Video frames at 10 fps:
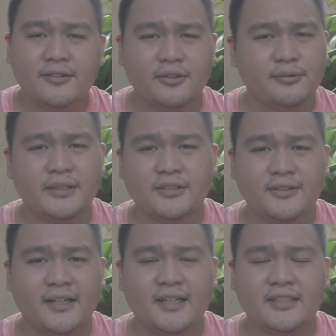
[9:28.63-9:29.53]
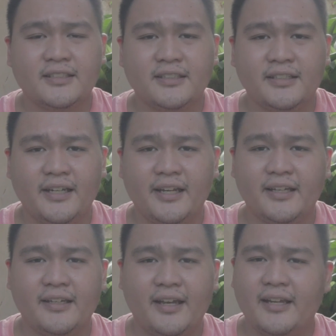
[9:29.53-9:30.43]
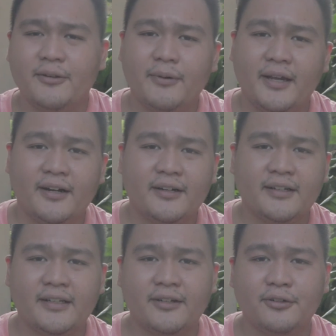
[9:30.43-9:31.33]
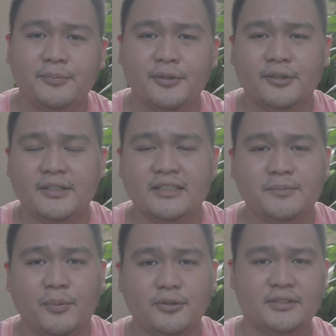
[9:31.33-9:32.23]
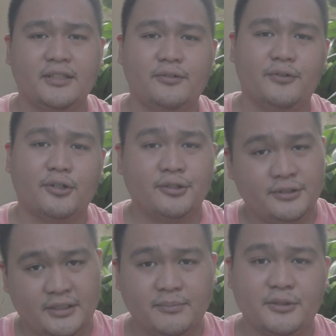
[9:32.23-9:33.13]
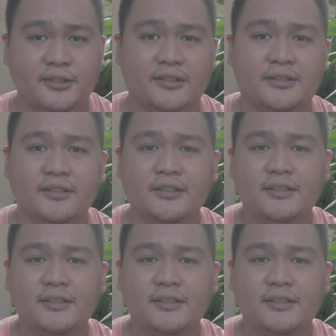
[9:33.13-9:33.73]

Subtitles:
throwing trash anywhere, and I hope you're disposing of your consumption